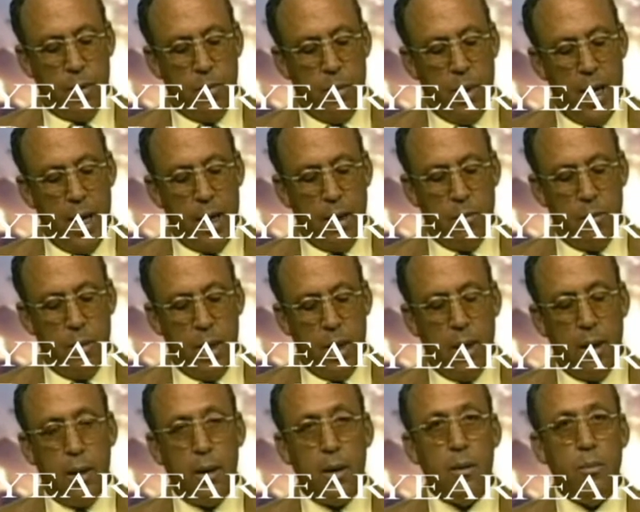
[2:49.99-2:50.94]
for the
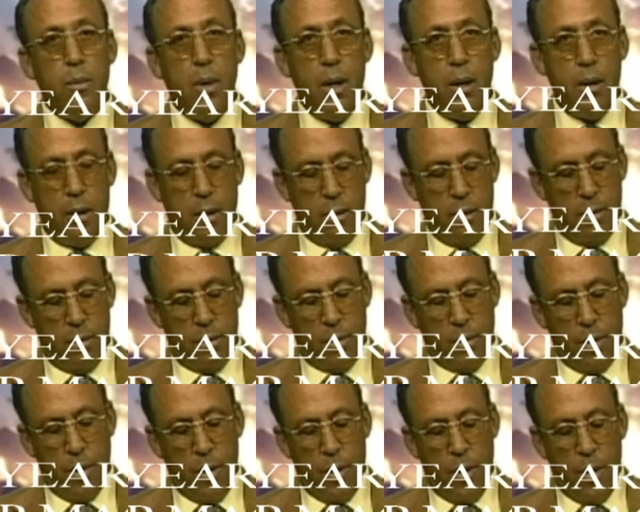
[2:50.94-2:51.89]
black man in America